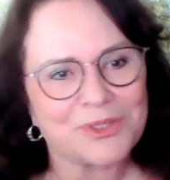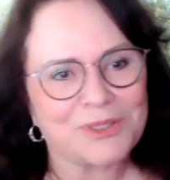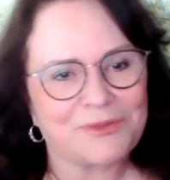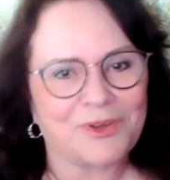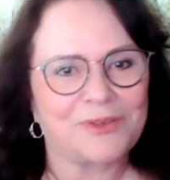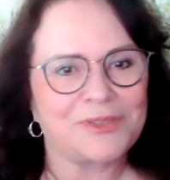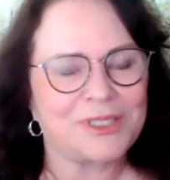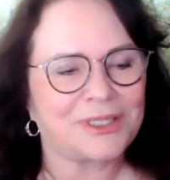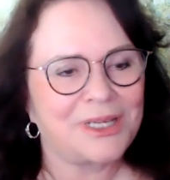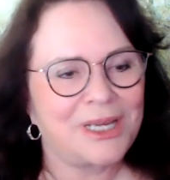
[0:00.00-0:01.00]
is involved
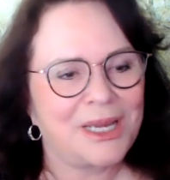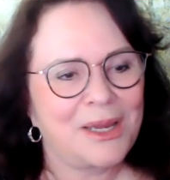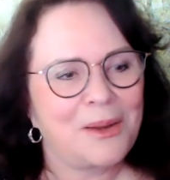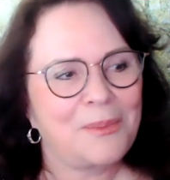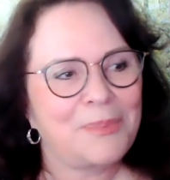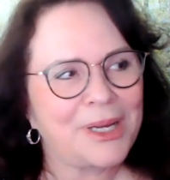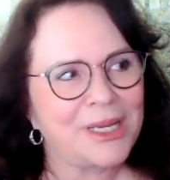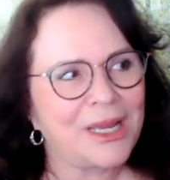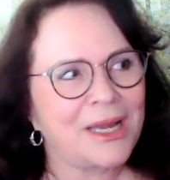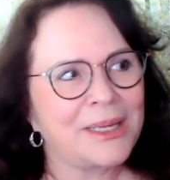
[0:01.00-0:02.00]
here.
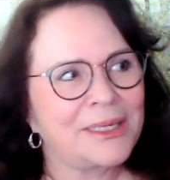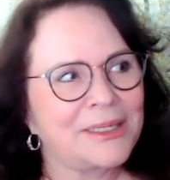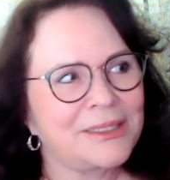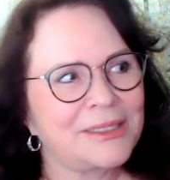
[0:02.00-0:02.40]
But I,